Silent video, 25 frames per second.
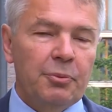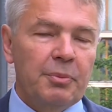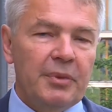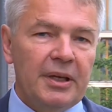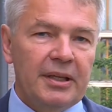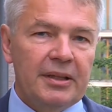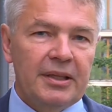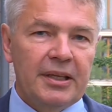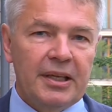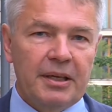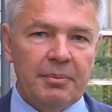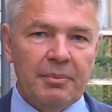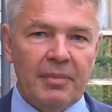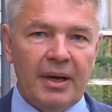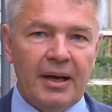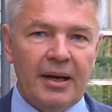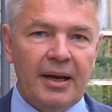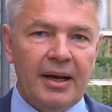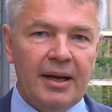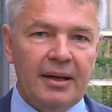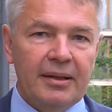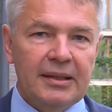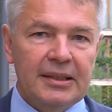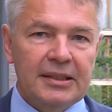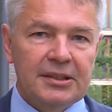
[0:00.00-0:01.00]
to meet him and
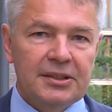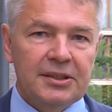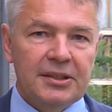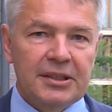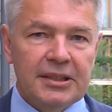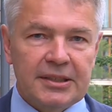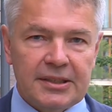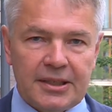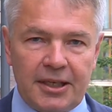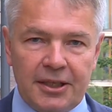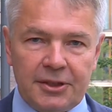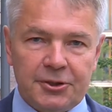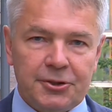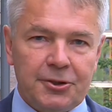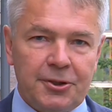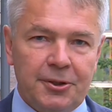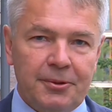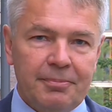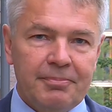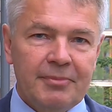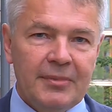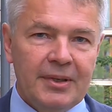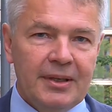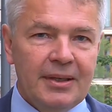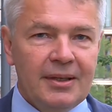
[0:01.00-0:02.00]
had this discussion.
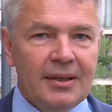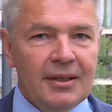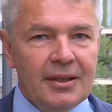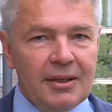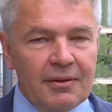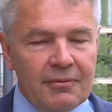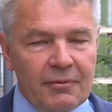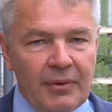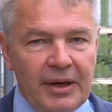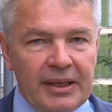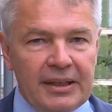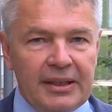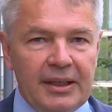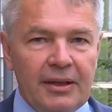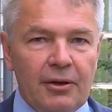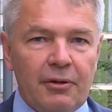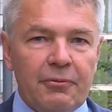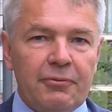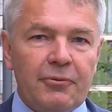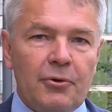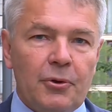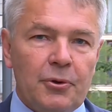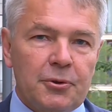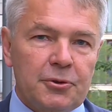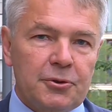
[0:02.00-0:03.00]
Waiting,
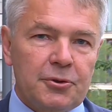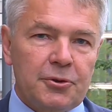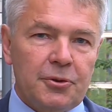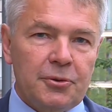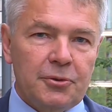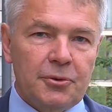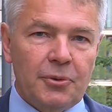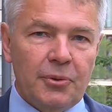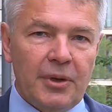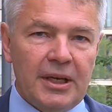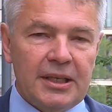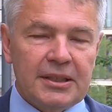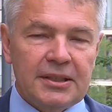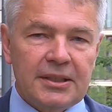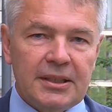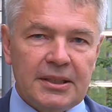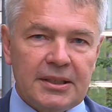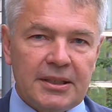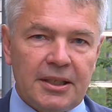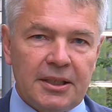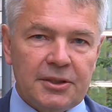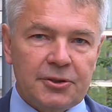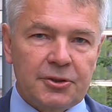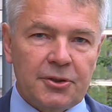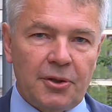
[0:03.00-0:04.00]
of course, today's
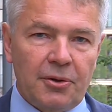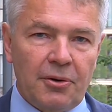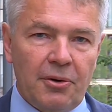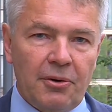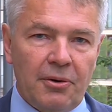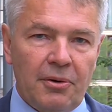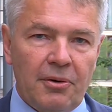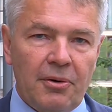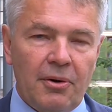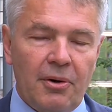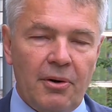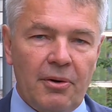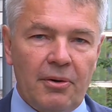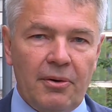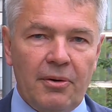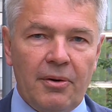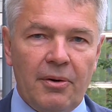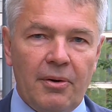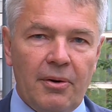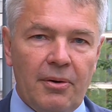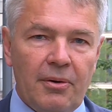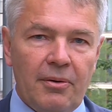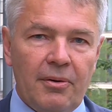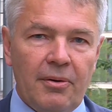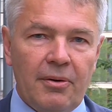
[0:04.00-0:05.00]
discussion
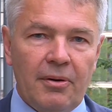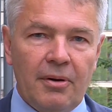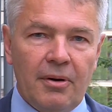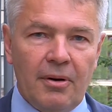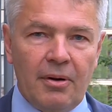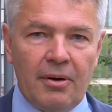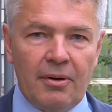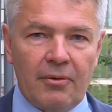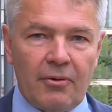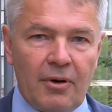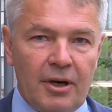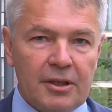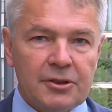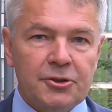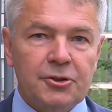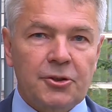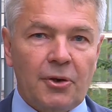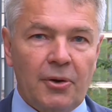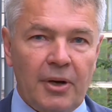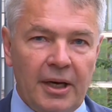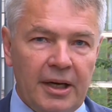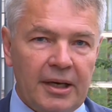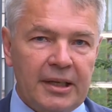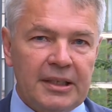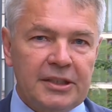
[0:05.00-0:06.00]
on
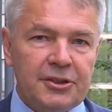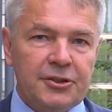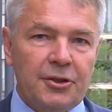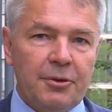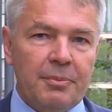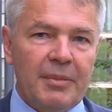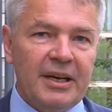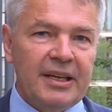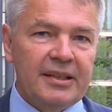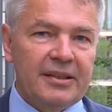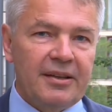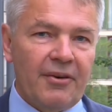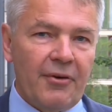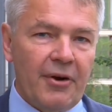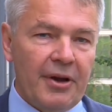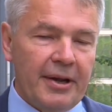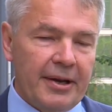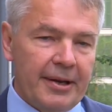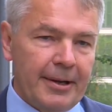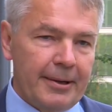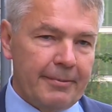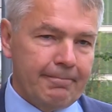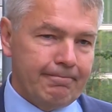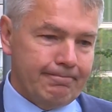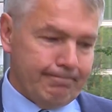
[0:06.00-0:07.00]
Russia and Eastern
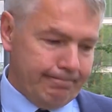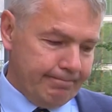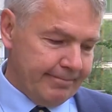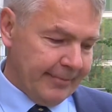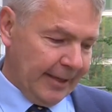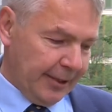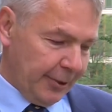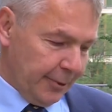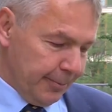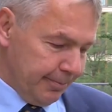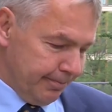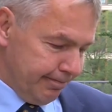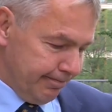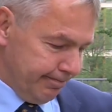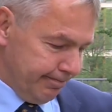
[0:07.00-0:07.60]
Mediterranean. Thank you.